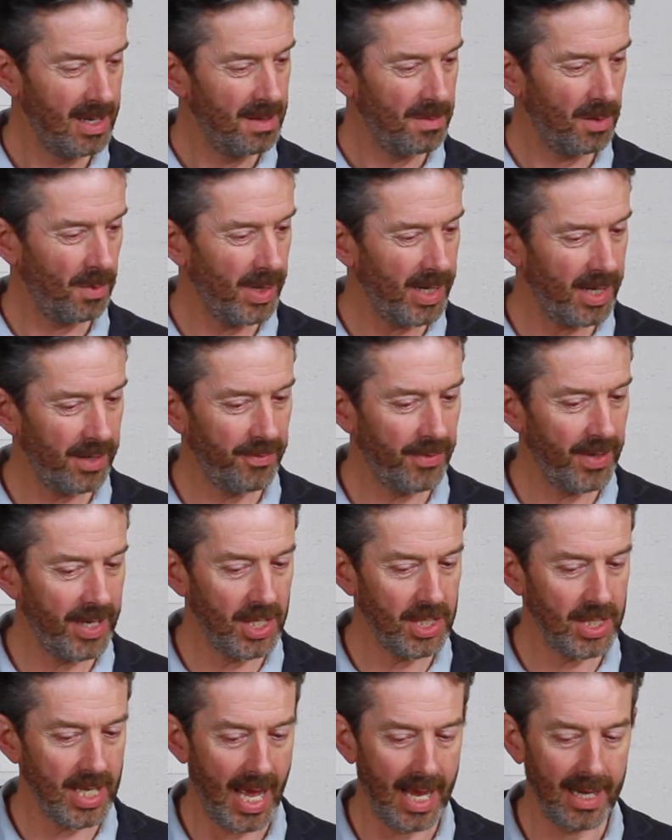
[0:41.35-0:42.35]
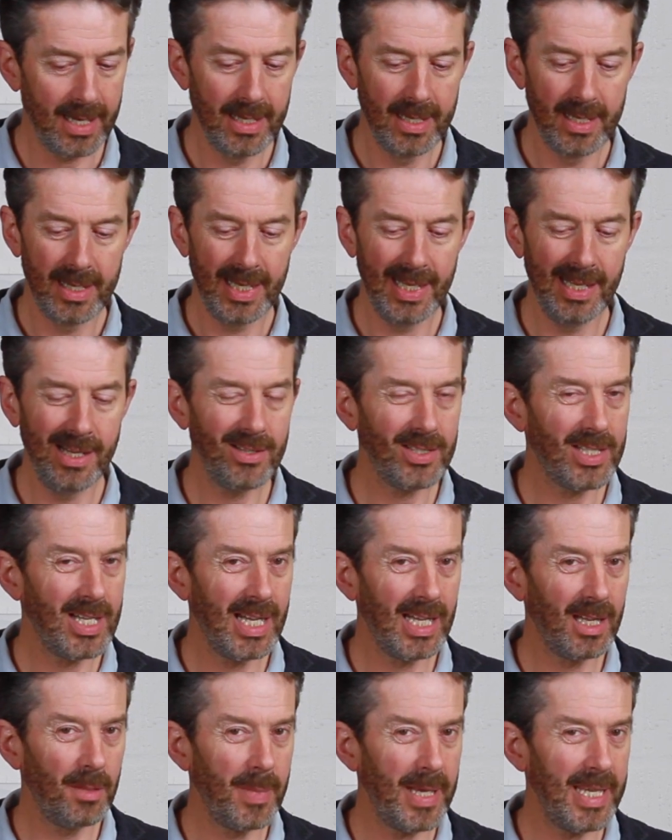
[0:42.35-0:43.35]
But when I finished that, he looked a
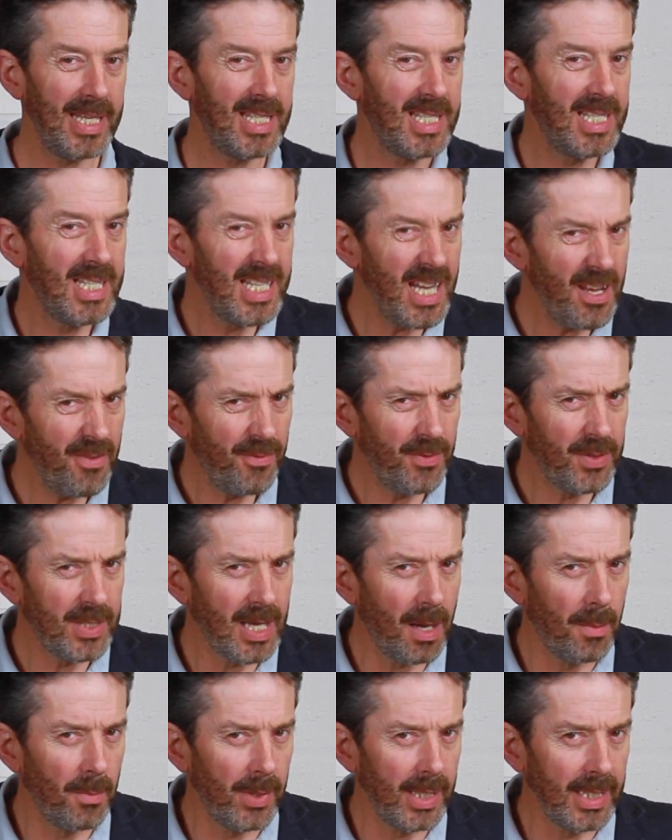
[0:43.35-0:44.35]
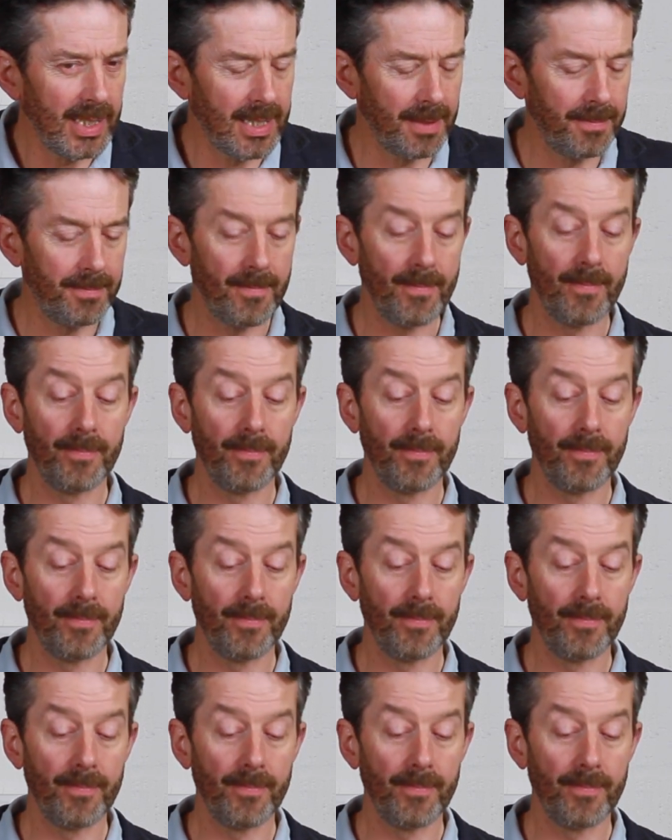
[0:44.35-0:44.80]
little bit stiff for some reason.